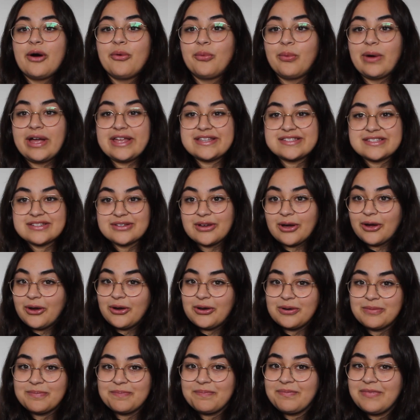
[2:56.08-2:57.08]
a
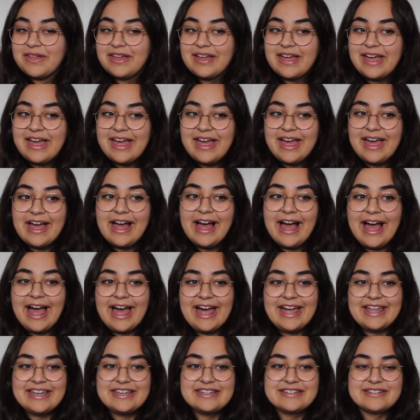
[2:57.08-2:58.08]
waistcoat,
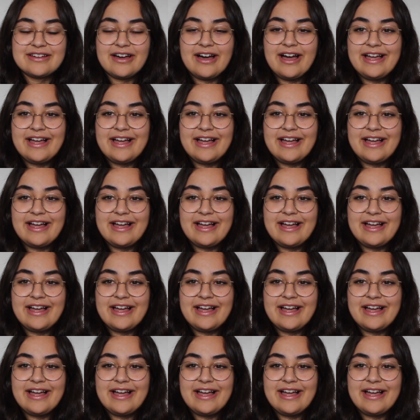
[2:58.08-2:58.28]
and